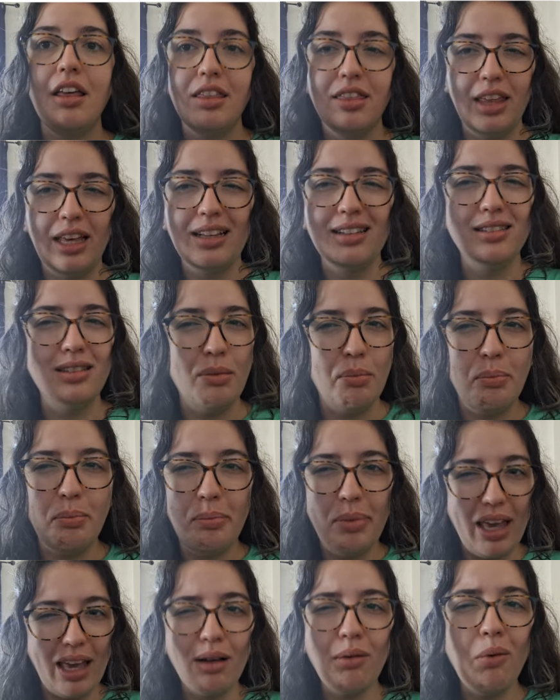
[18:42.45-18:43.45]
things, the
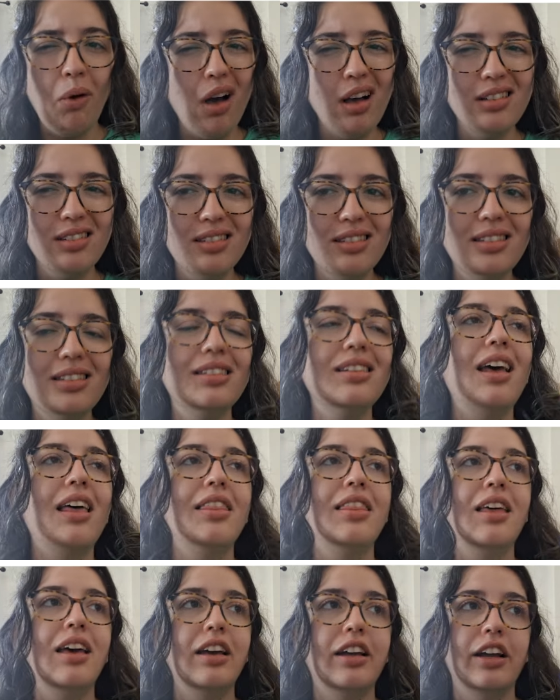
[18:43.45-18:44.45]
big ones
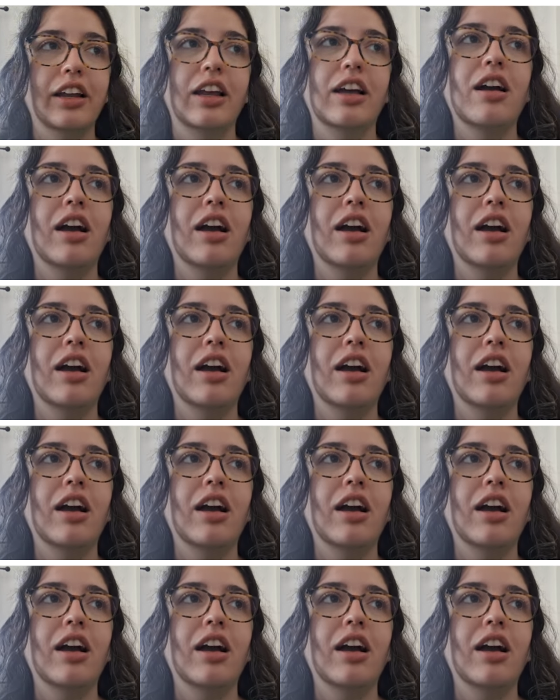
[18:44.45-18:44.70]
that are going to